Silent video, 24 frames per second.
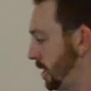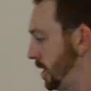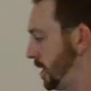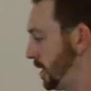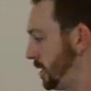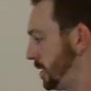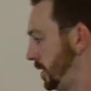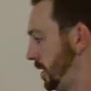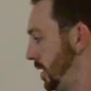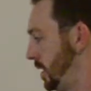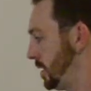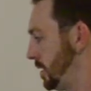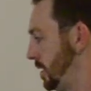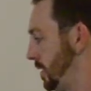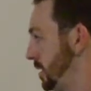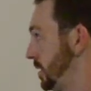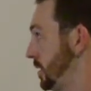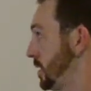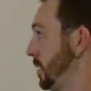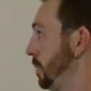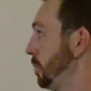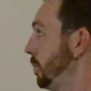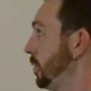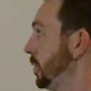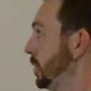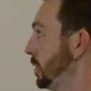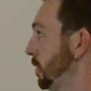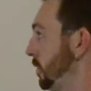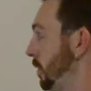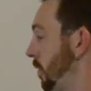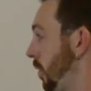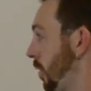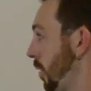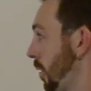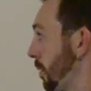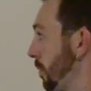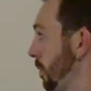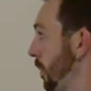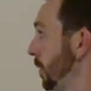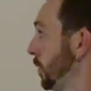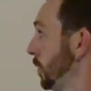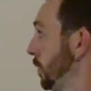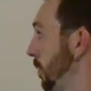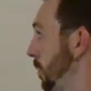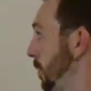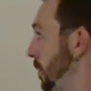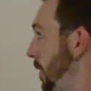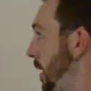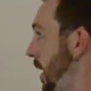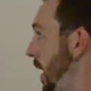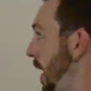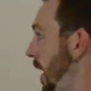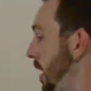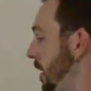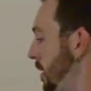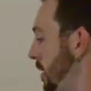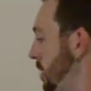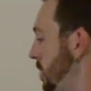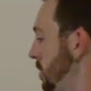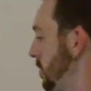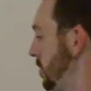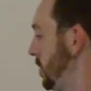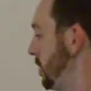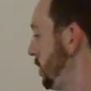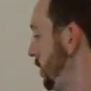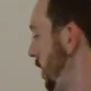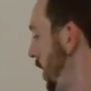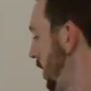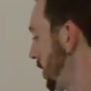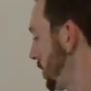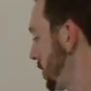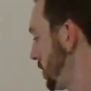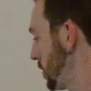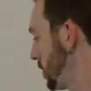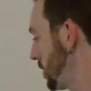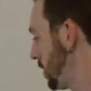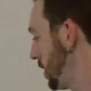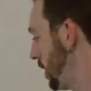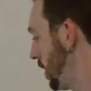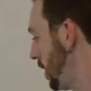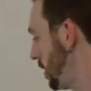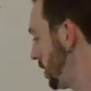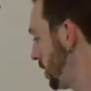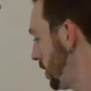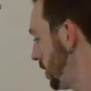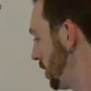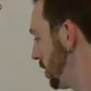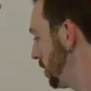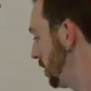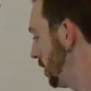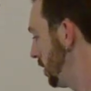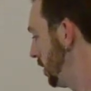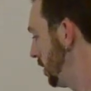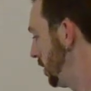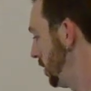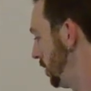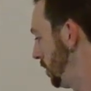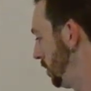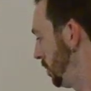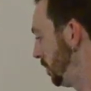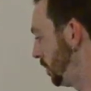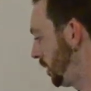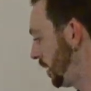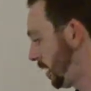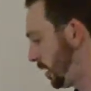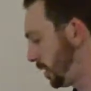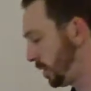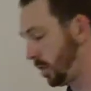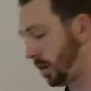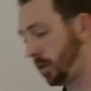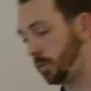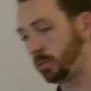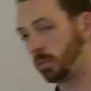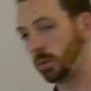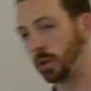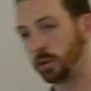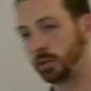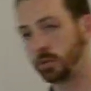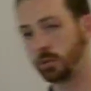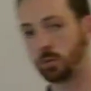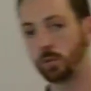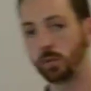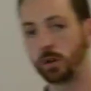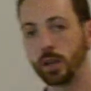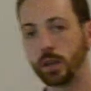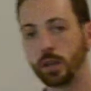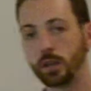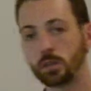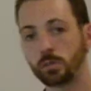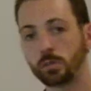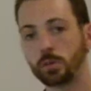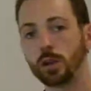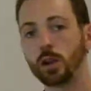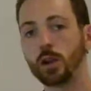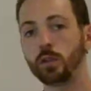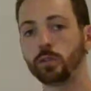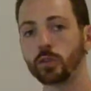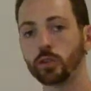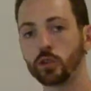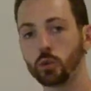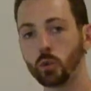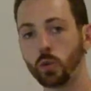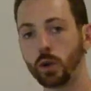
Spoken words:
This is its simplest form. So when we add these two fractions together, we end up with 23 over 20.